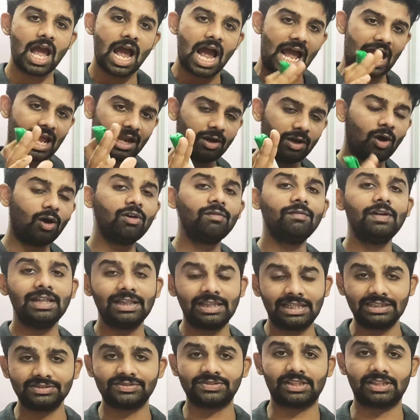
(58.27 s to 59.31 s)
Along with
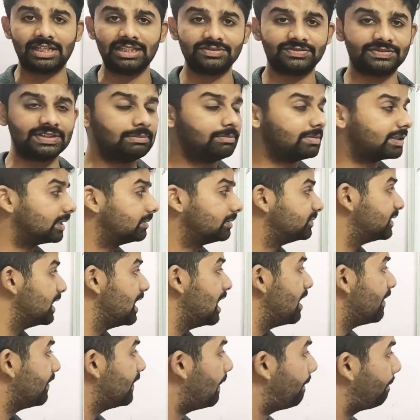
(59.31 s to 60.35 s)
these three symptoms,
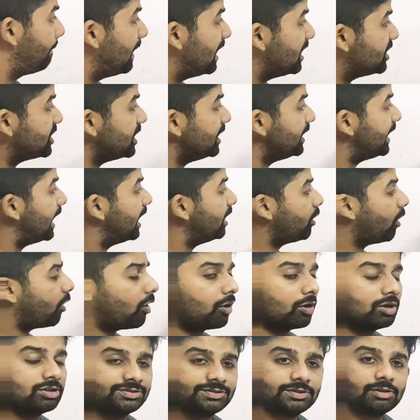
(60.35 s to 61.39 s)
the patient can
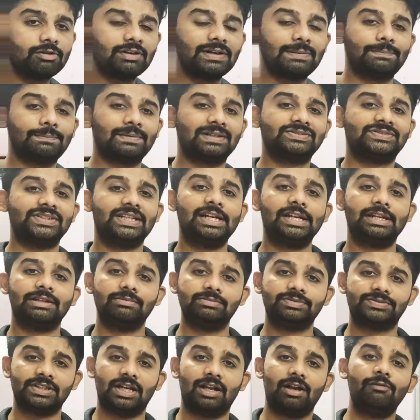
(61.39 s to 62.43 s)
also represent
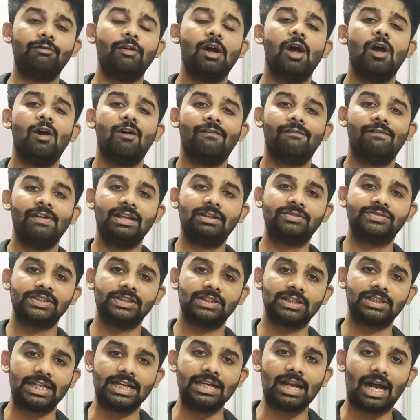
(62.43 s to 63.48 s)
himself with
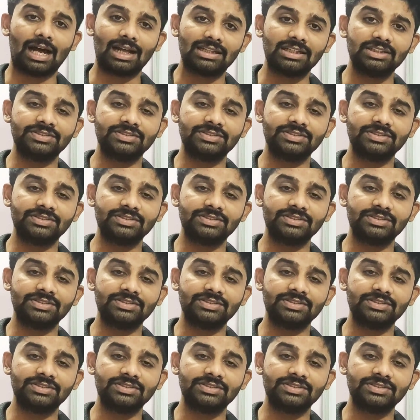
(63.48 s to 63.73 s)
certain other